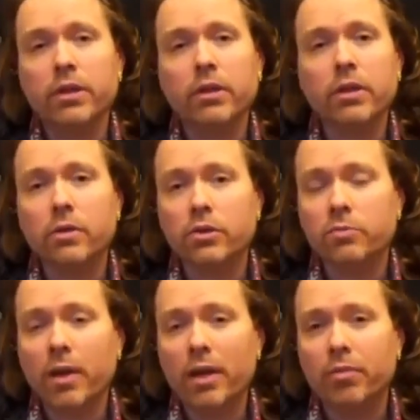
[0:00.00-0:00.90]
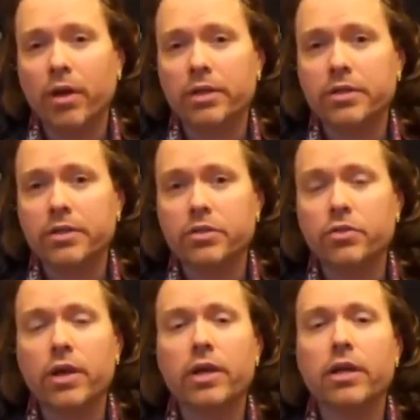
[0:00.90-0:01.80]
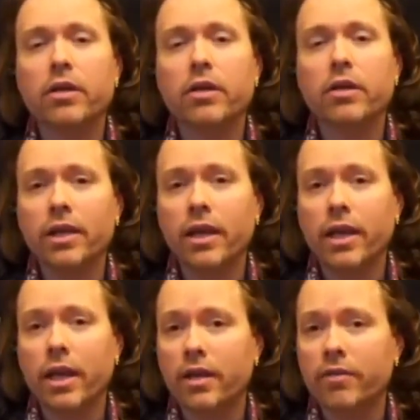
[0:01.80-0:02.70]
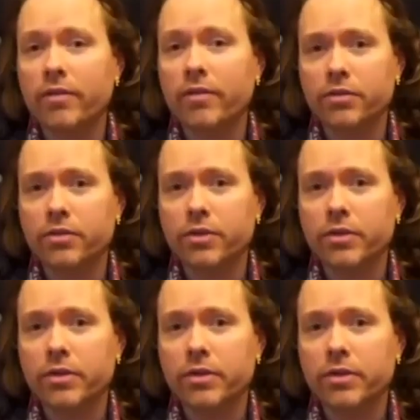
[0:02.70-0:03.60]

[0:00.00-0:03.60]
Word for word: but the local spot price is trading at only 8500